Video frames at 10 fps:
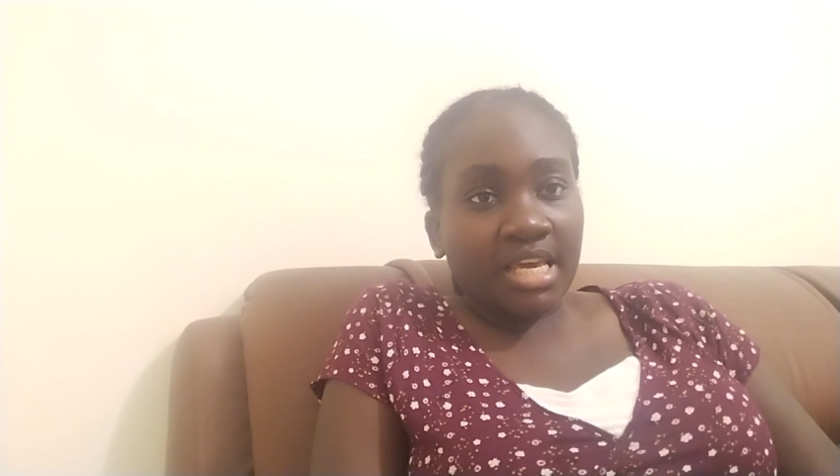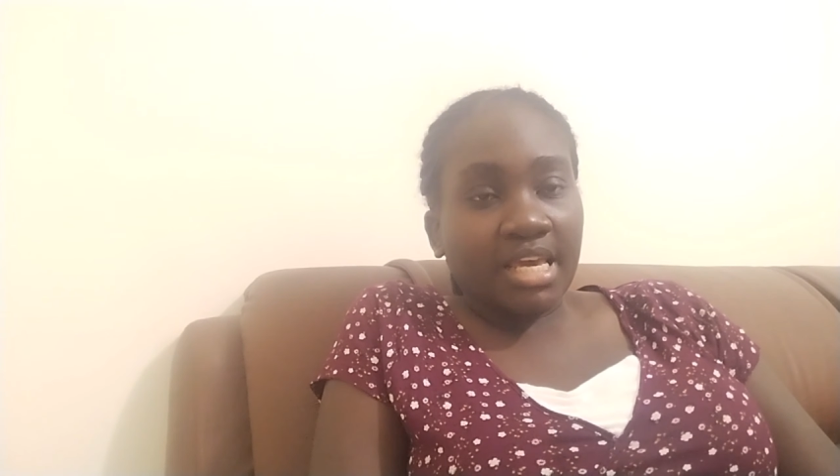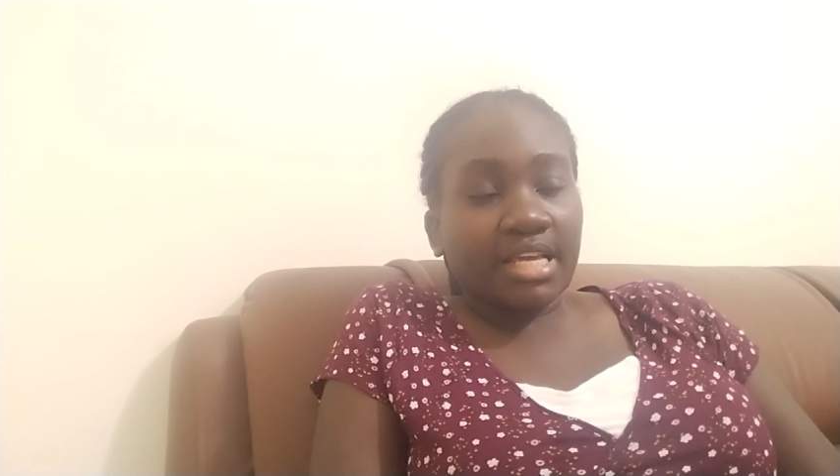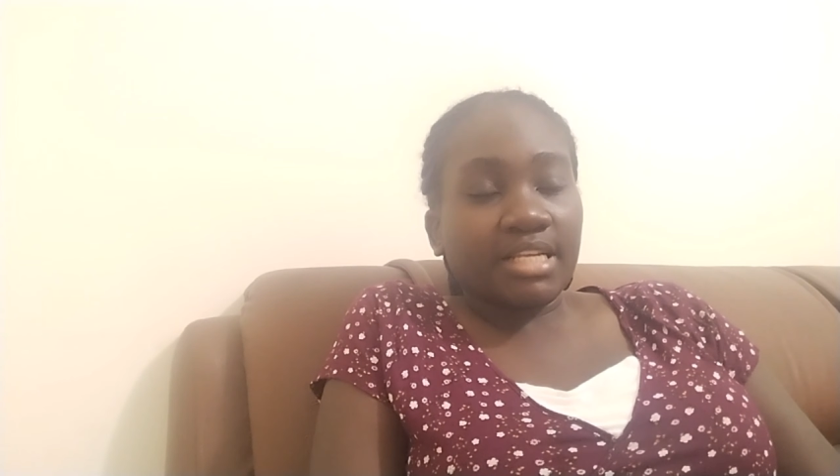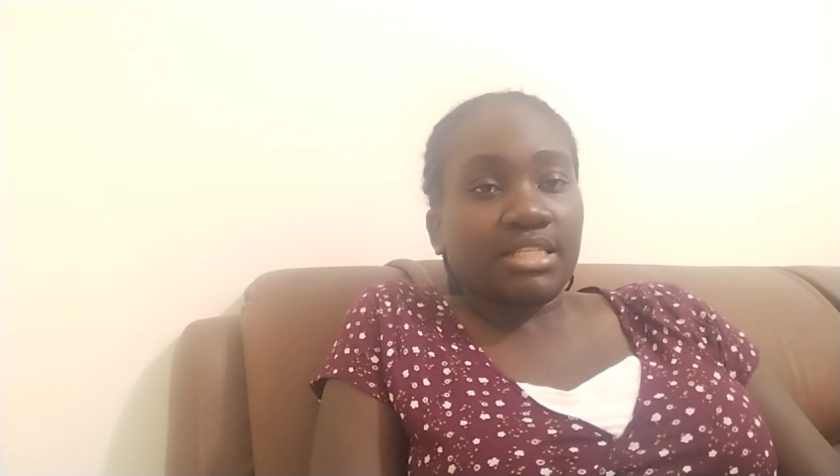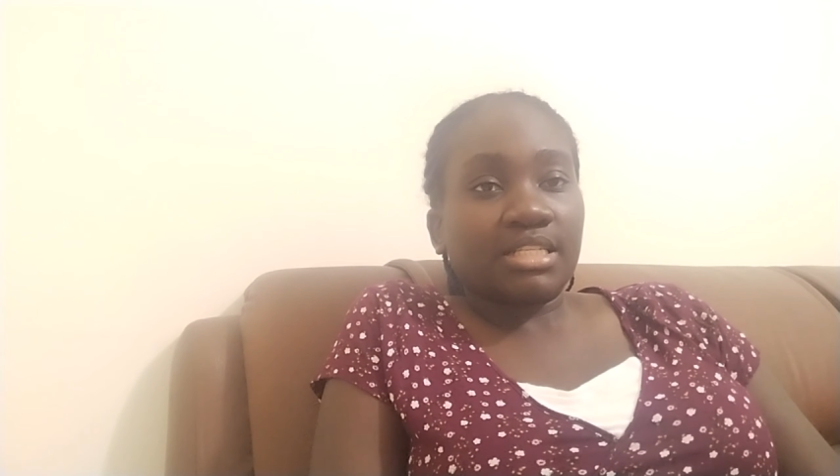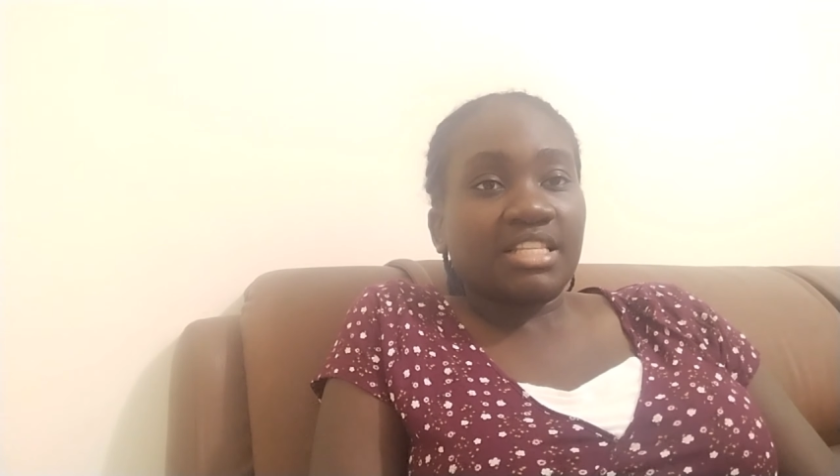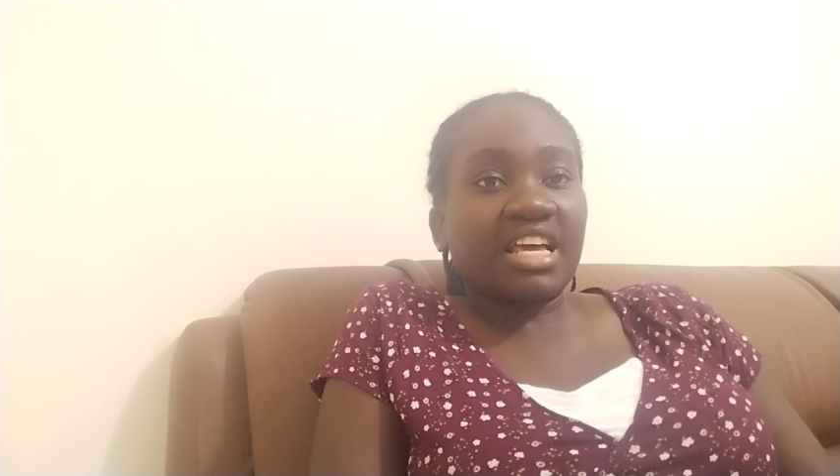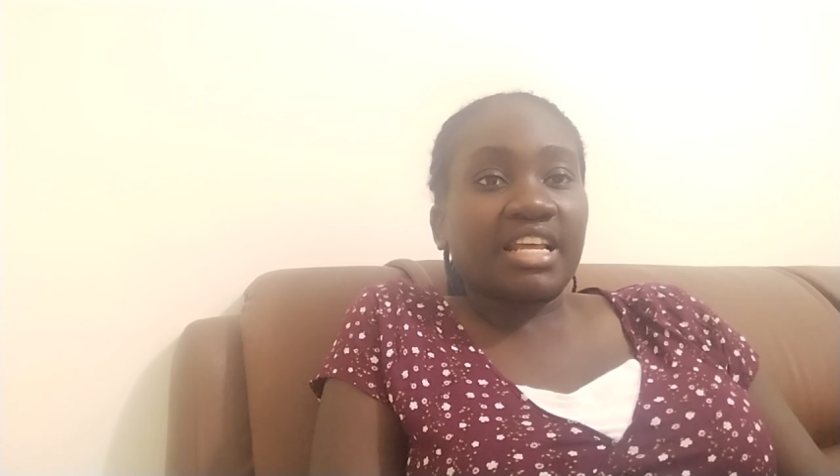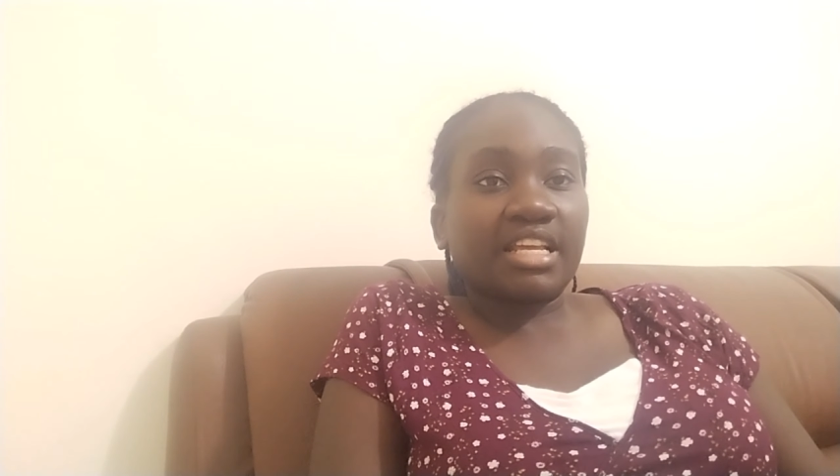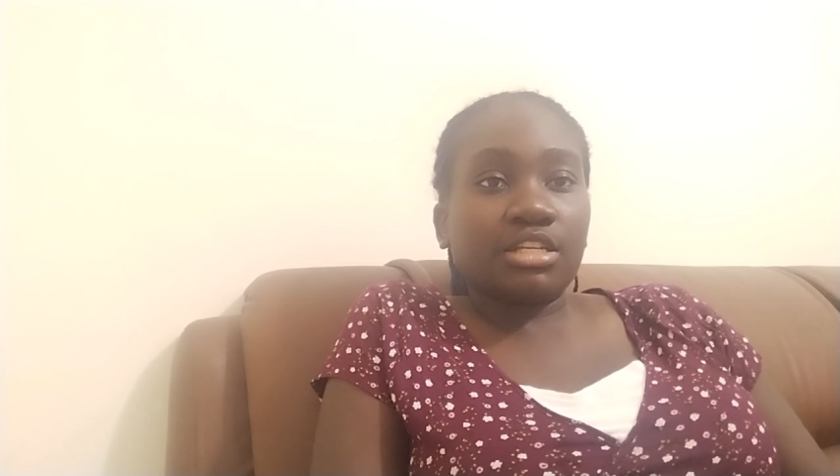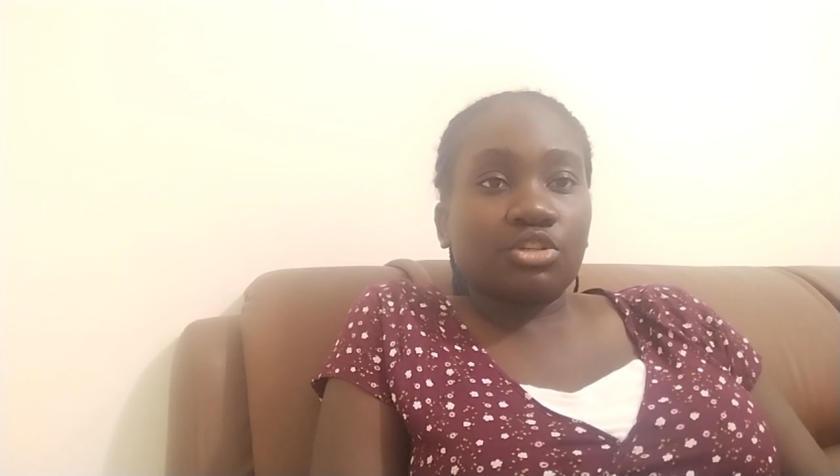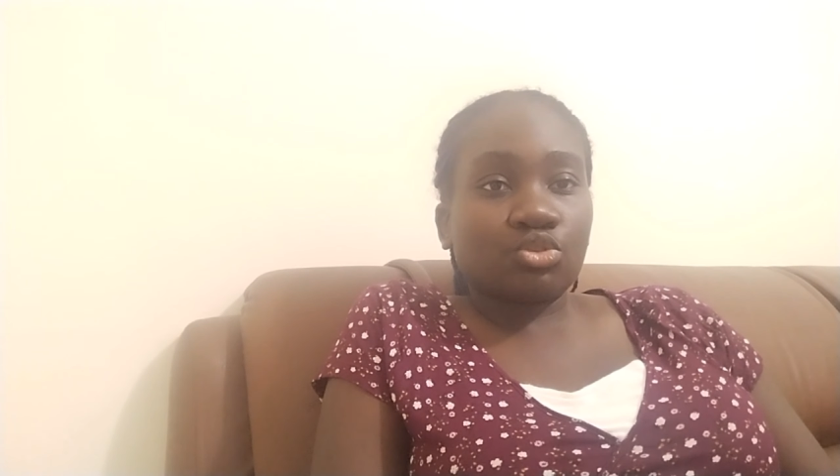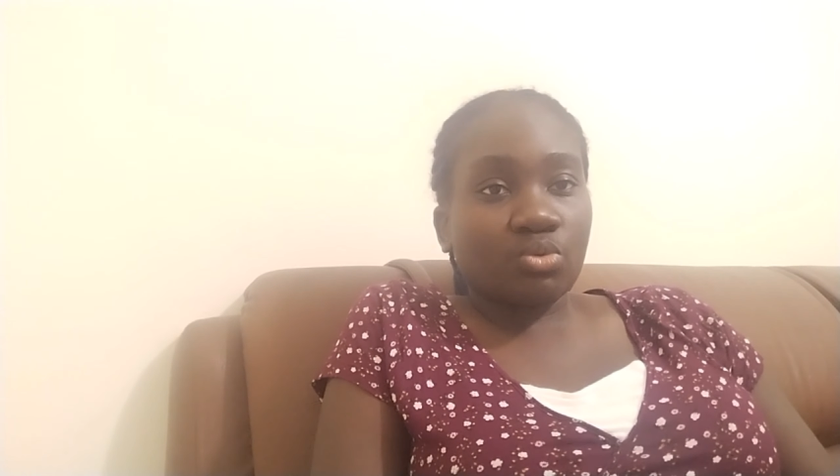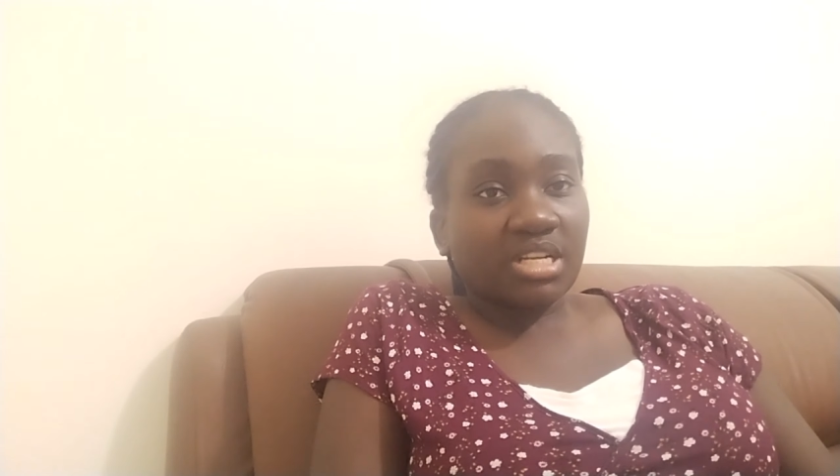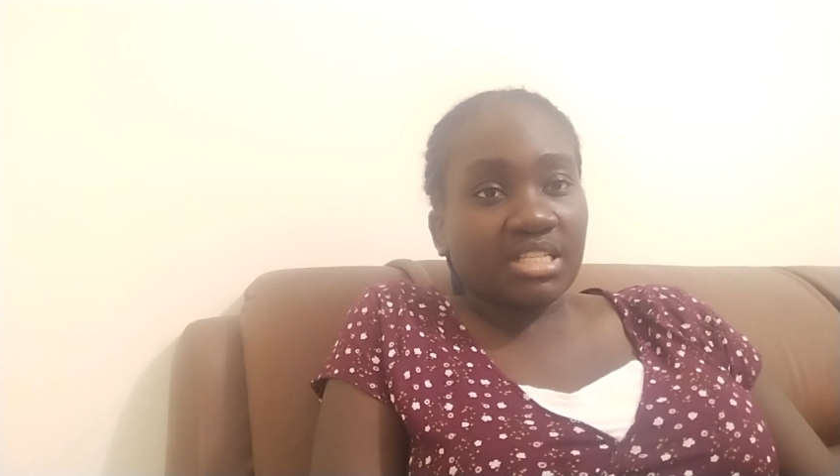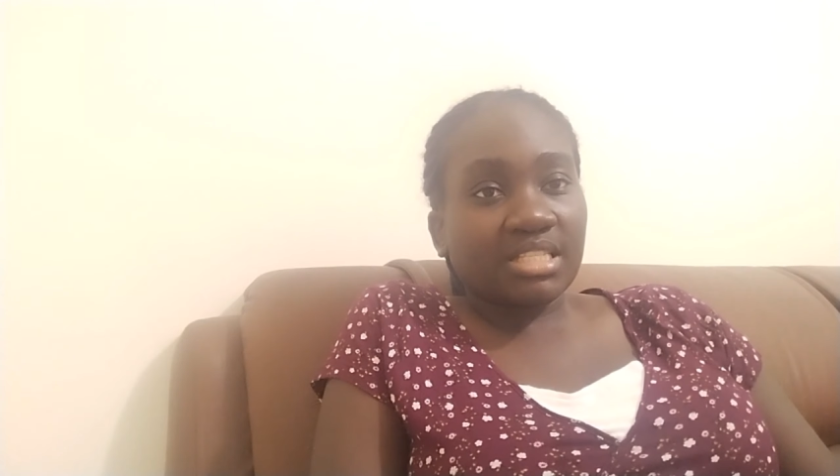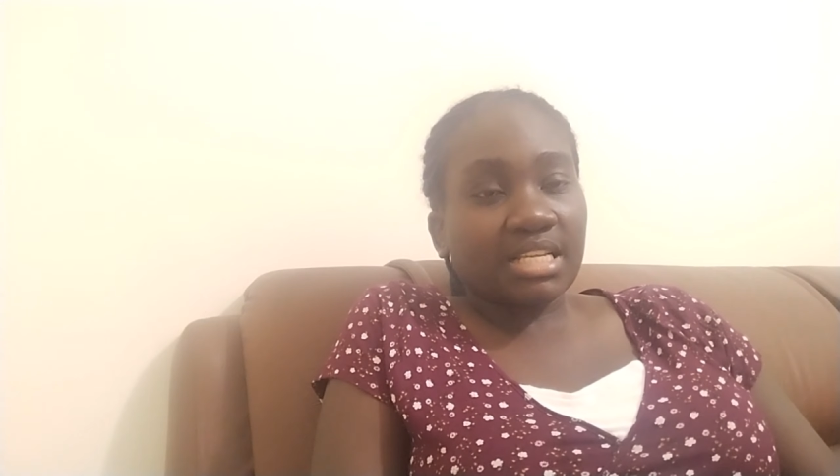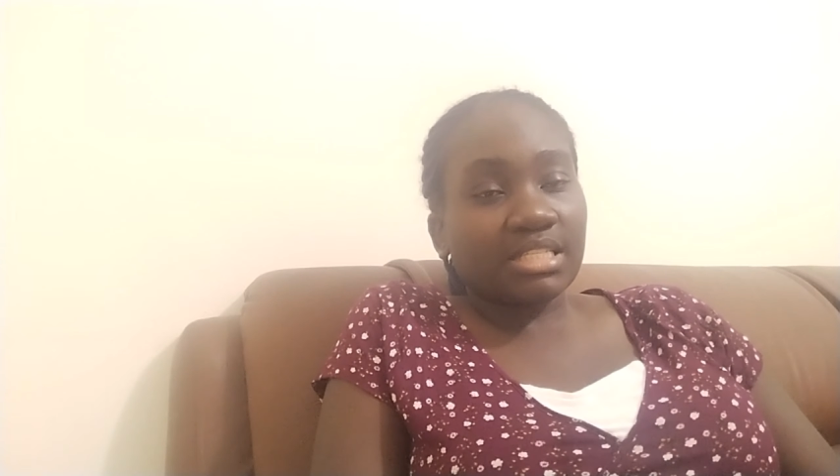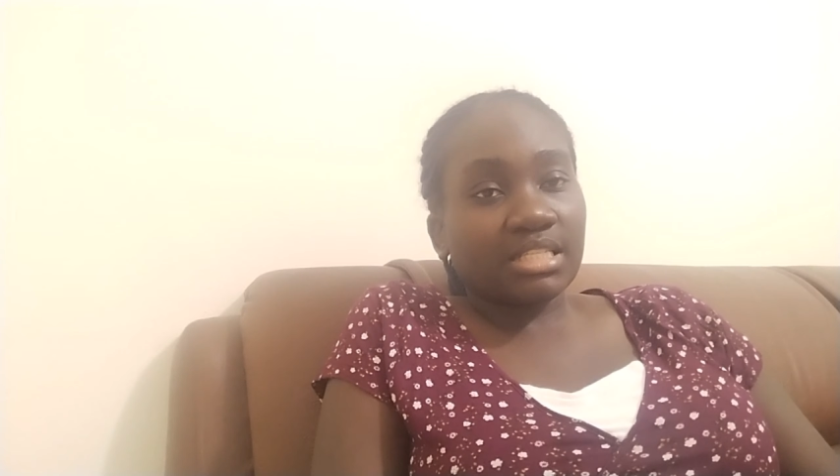and they are heading towards
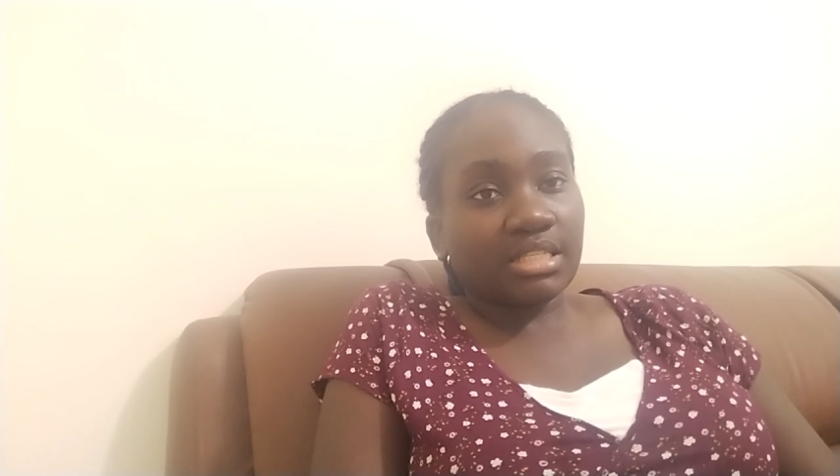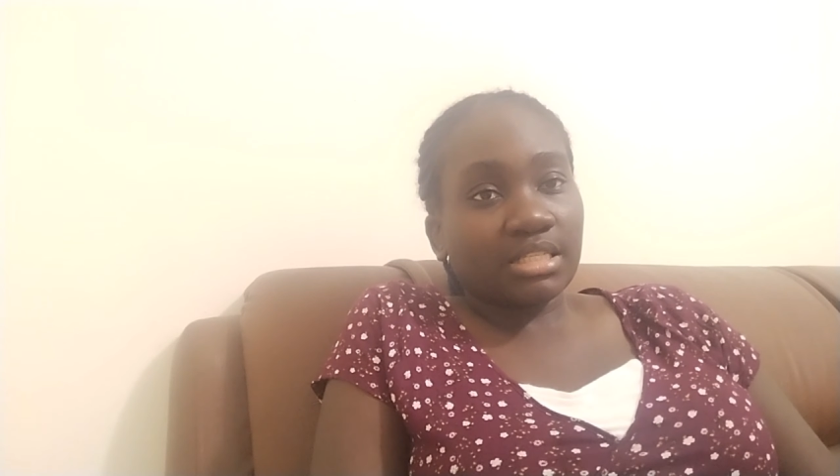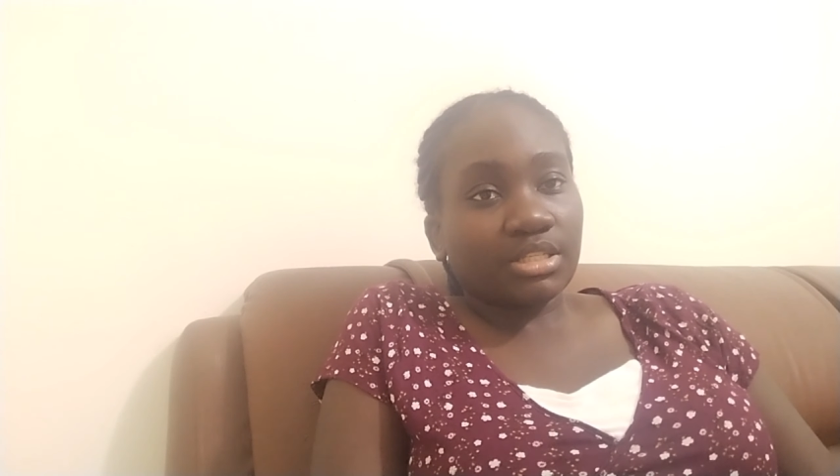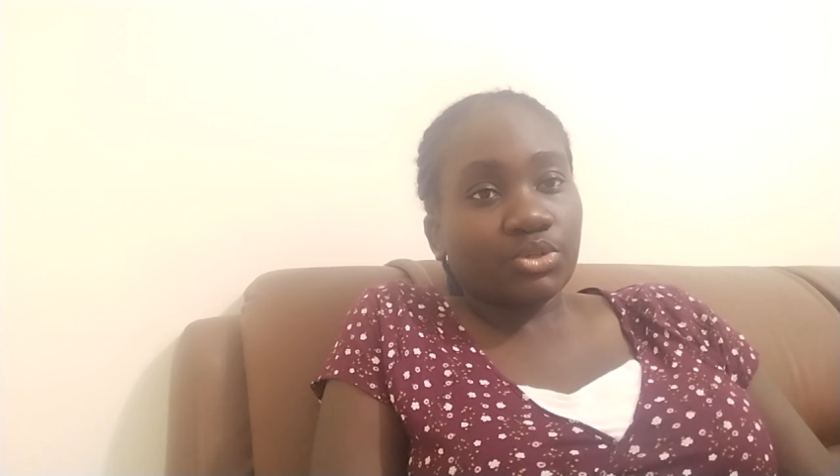starting